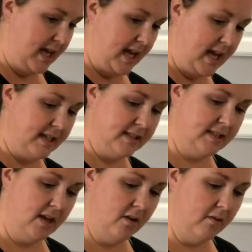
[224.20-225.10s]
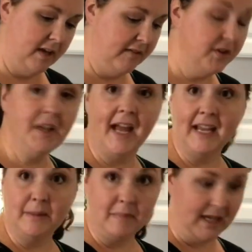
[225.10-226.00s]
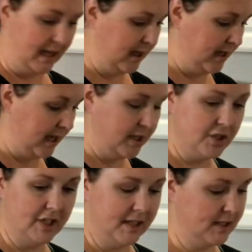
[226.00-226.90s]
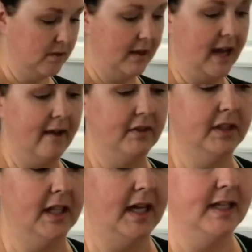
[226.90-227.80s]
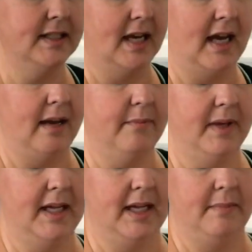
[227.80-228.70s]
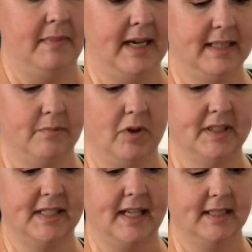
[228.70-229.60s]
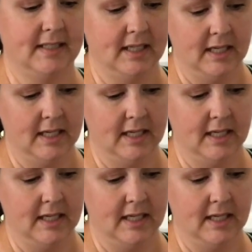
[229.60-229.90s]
And so if you're like me and you just don't have a lot of time, but it makes more sense